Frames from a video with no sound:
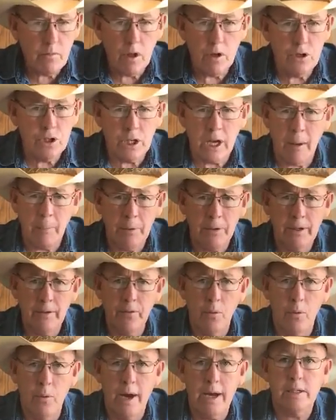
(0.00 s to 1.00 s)
Excuse me,
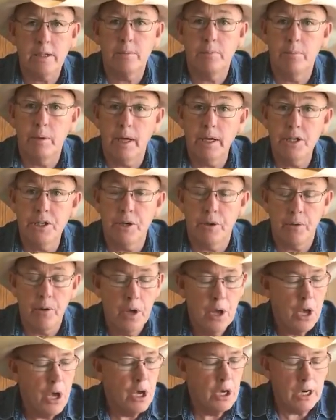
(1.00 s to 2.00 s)
I'm sorry. Ways. Bless you.
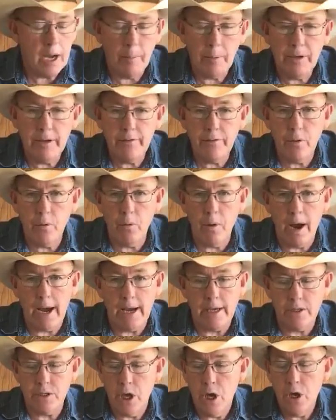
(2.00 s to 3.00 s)
A couple different
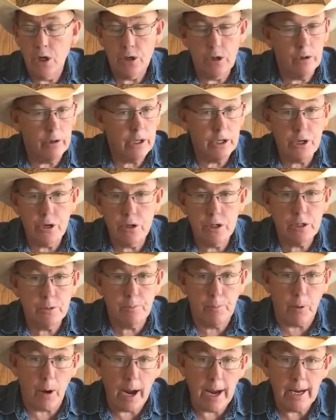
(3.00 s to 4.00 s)
ways. You could use
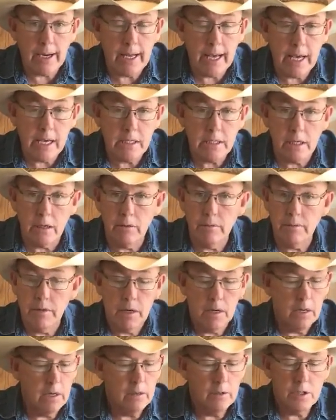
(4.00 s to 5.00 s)
spray adhesive,
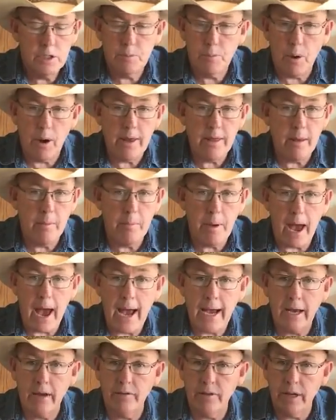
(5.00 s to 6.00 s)
spray the
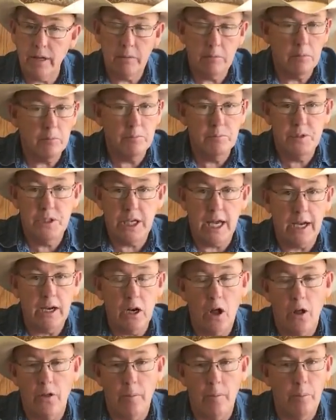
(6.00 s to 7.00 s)
back of it,
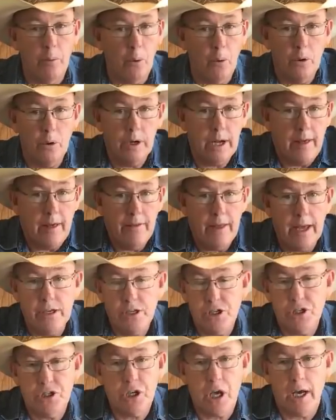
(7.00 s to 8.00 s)
set it on the board, and
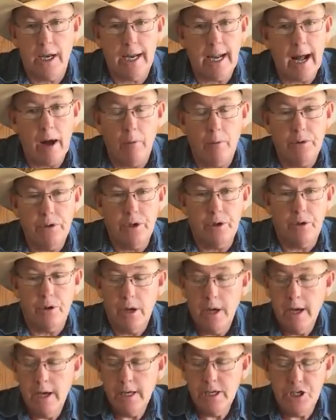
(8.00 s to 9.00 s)
then just cut it out with
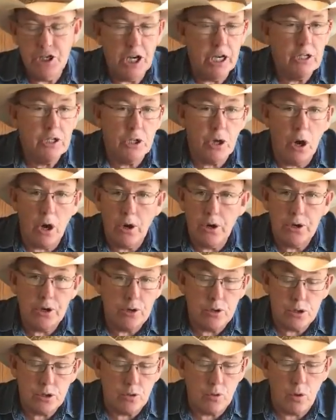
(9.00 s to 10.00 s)
your jigsaw or
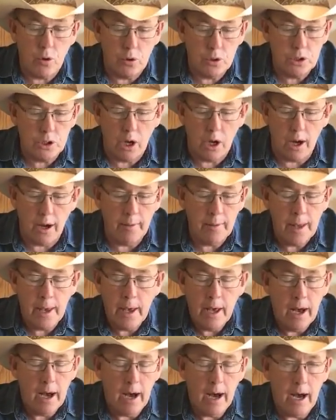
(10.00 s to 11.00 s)
your scroll saw.
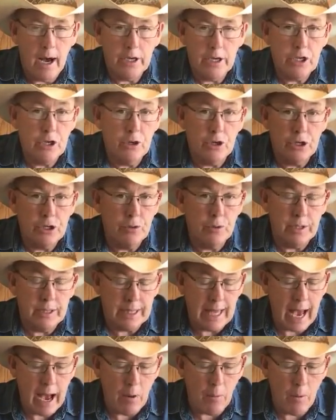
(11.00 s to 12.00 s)
Uh, you could do
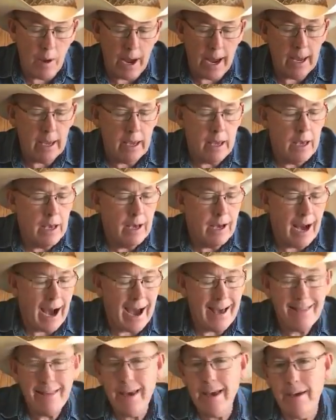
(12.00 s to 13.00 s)
it that way.
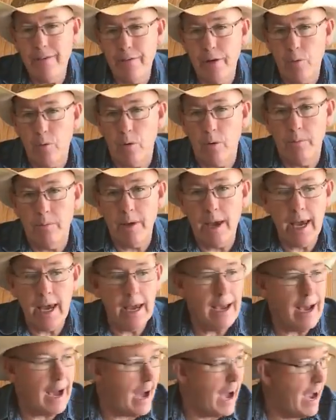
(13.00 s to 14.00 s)
I think if it were
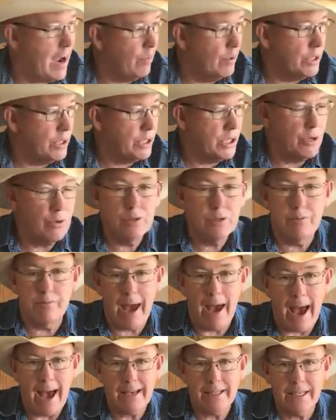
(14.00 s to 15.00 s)
me, I would use
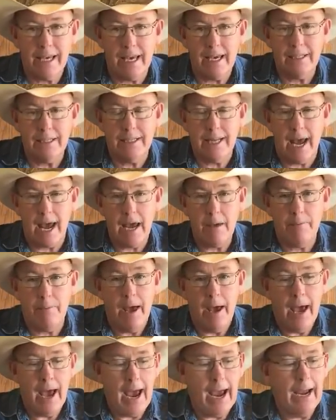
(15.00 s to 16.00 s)
masking
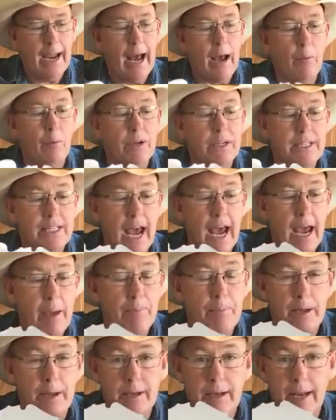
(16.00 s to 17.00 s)
tape and I would
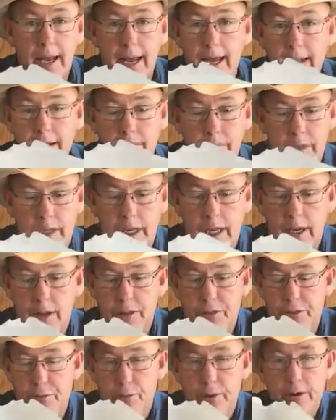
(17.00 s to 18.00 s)
tape it in,
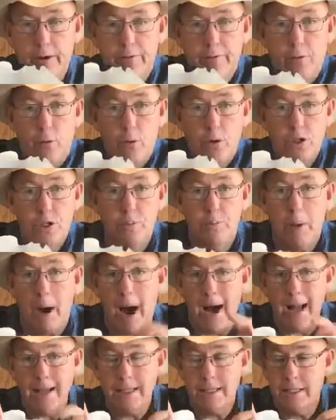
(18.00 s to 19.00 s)
in three or four
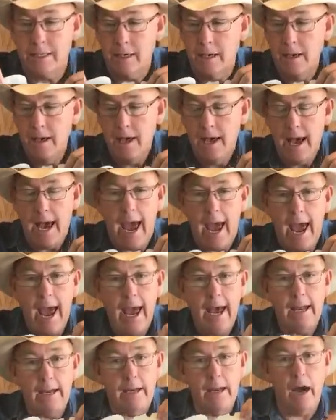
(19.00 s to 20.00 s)
spots.
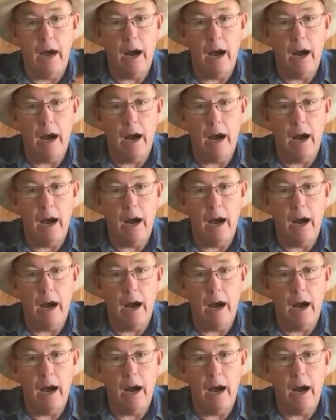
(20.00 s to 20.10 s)
And